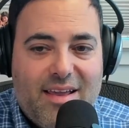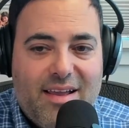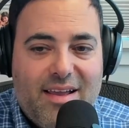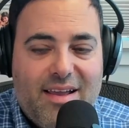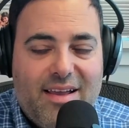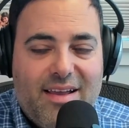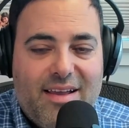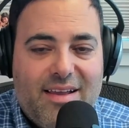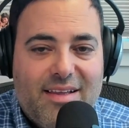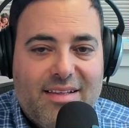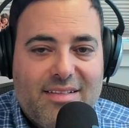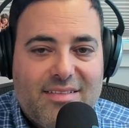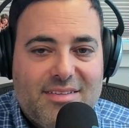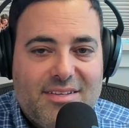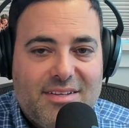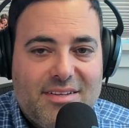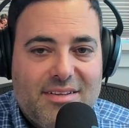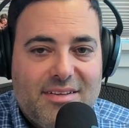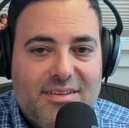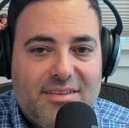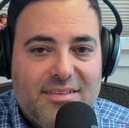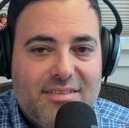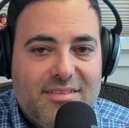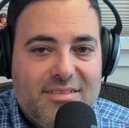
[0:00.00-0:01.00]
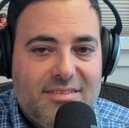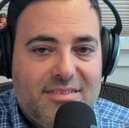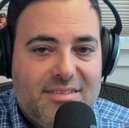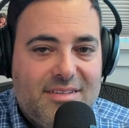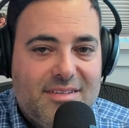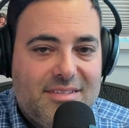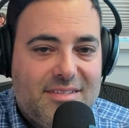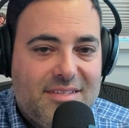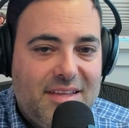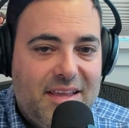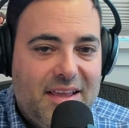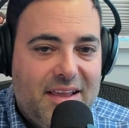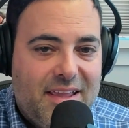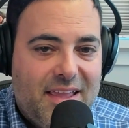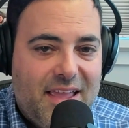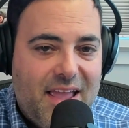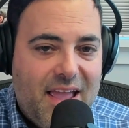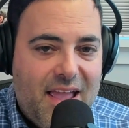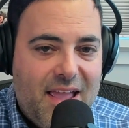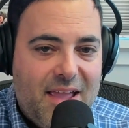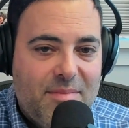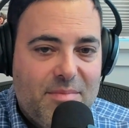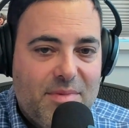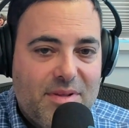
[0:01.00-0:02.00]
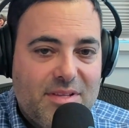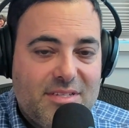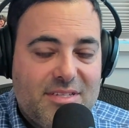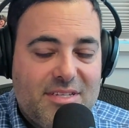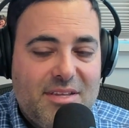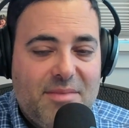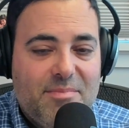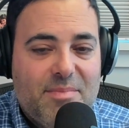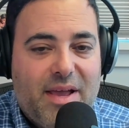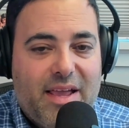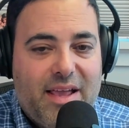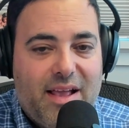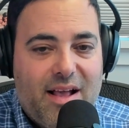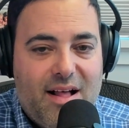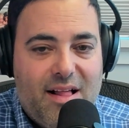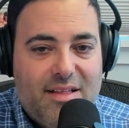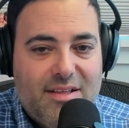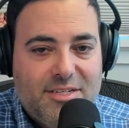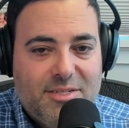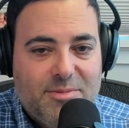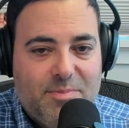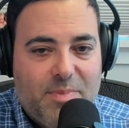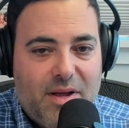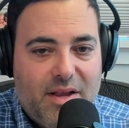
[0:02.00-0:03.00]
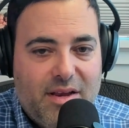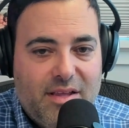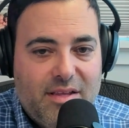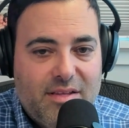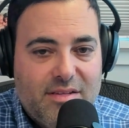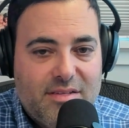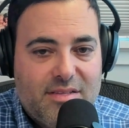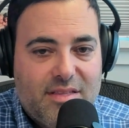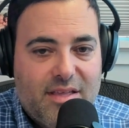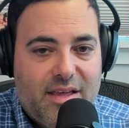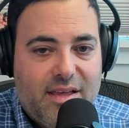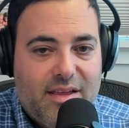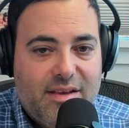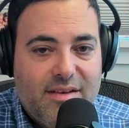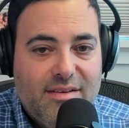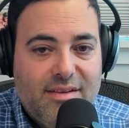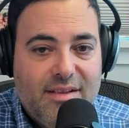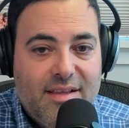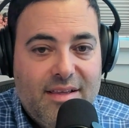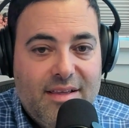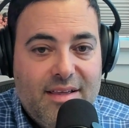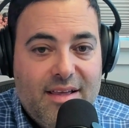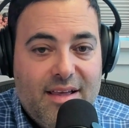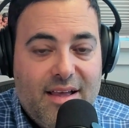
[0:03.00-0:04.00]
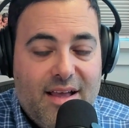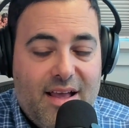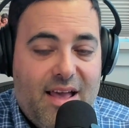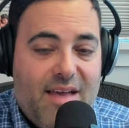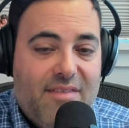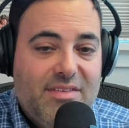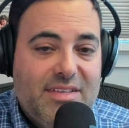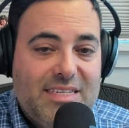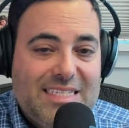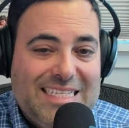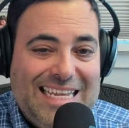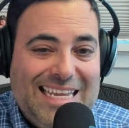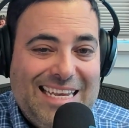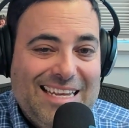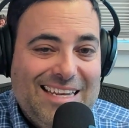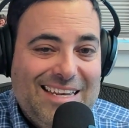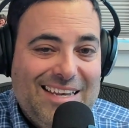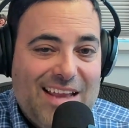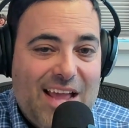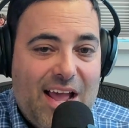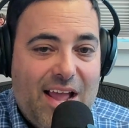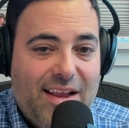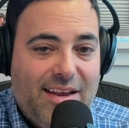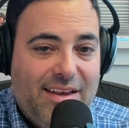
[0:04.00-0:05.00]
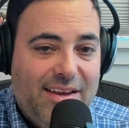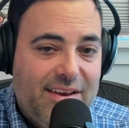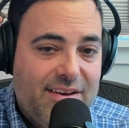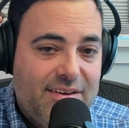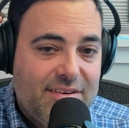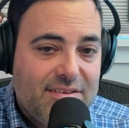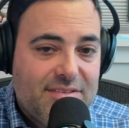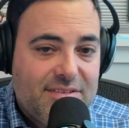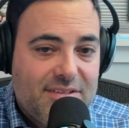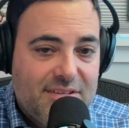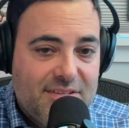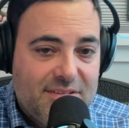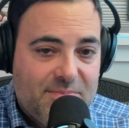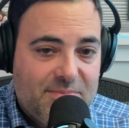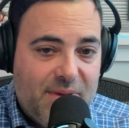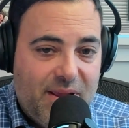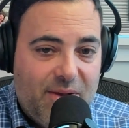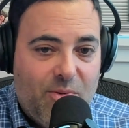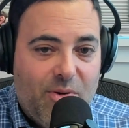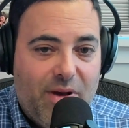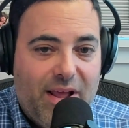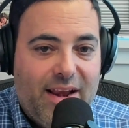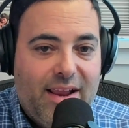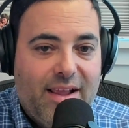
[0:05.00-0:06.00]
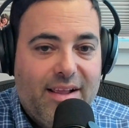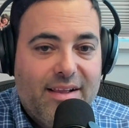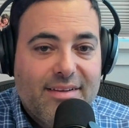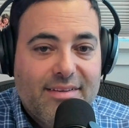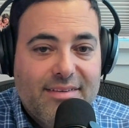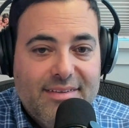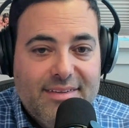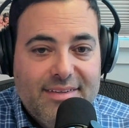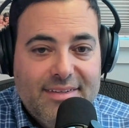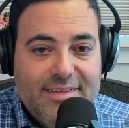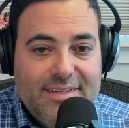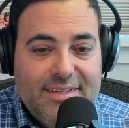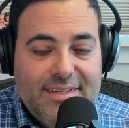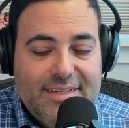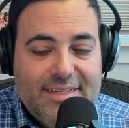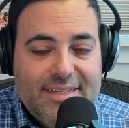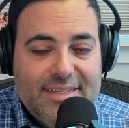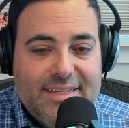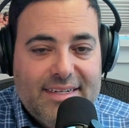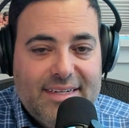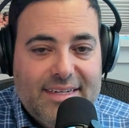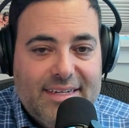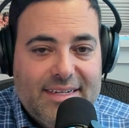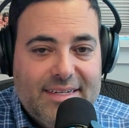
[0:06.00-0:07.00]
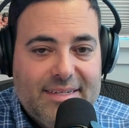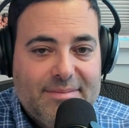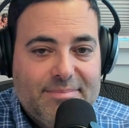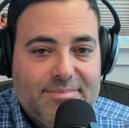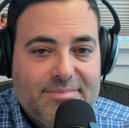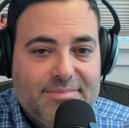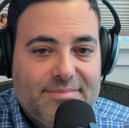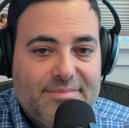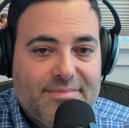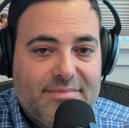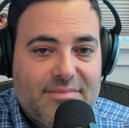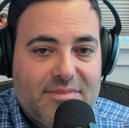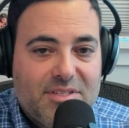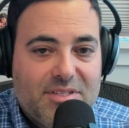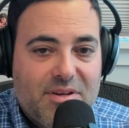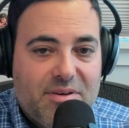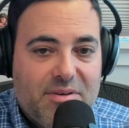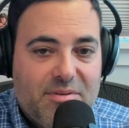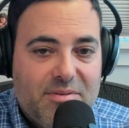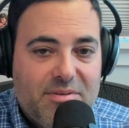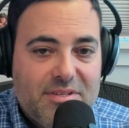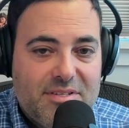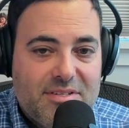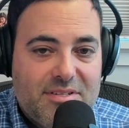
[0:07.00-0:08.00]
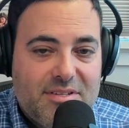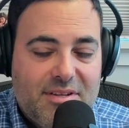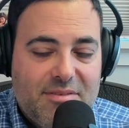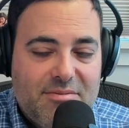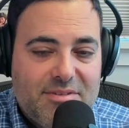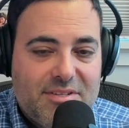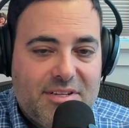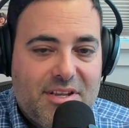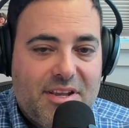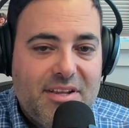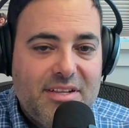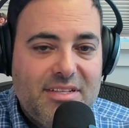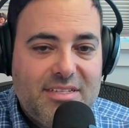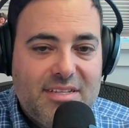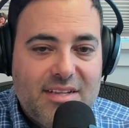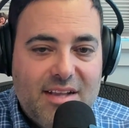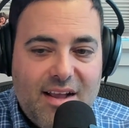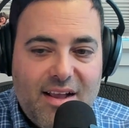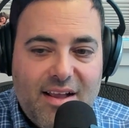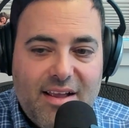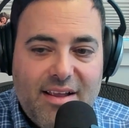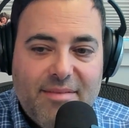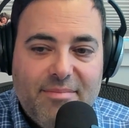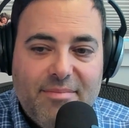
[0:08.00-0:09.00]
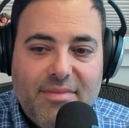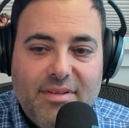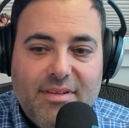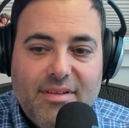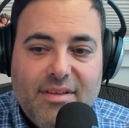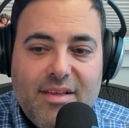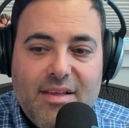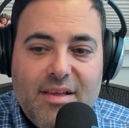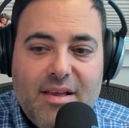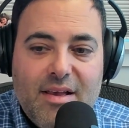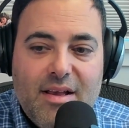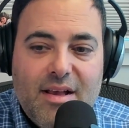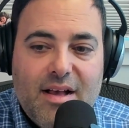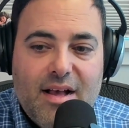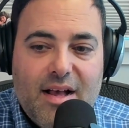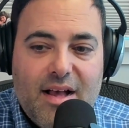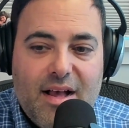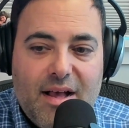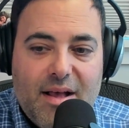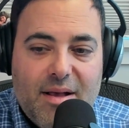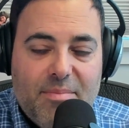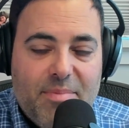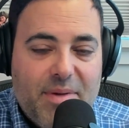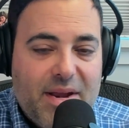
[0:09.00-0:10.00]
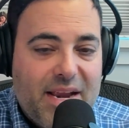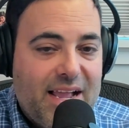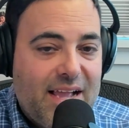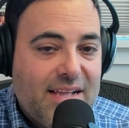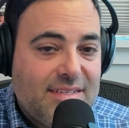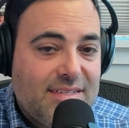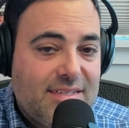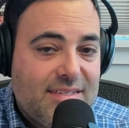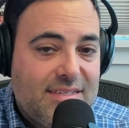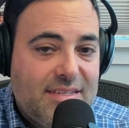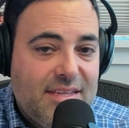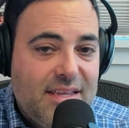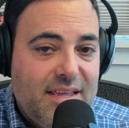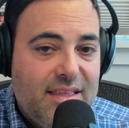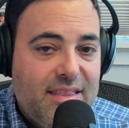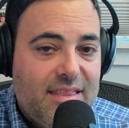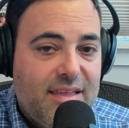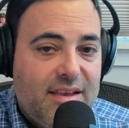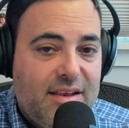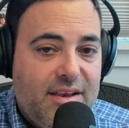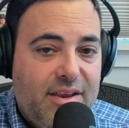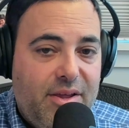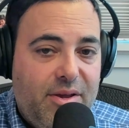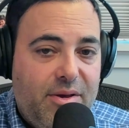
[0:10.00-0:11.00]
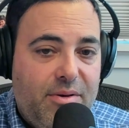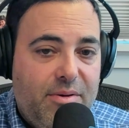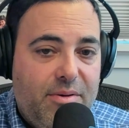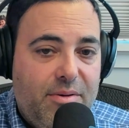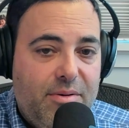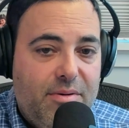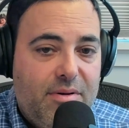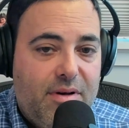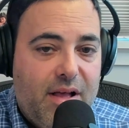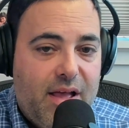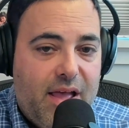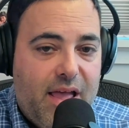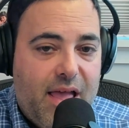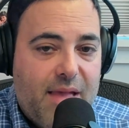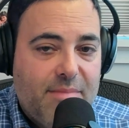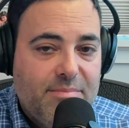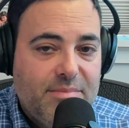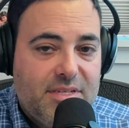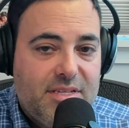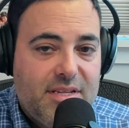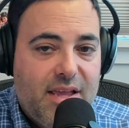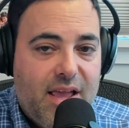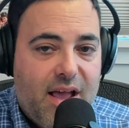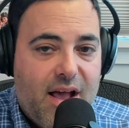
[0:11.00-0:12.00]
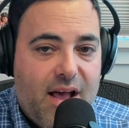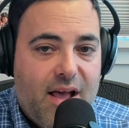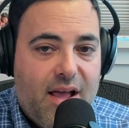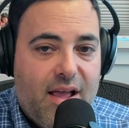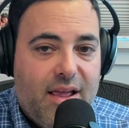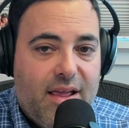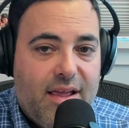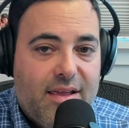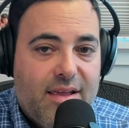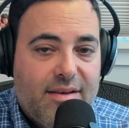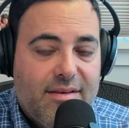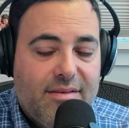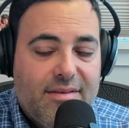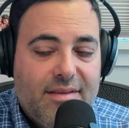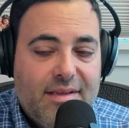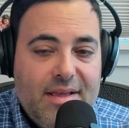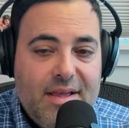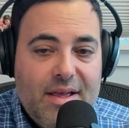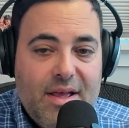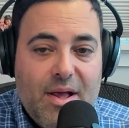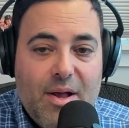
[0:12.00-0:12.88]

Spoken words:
to see a game and see my college buddies that I haven't seen in 9 years since my wedding. So it was a good time, but I got to see the new MCI, and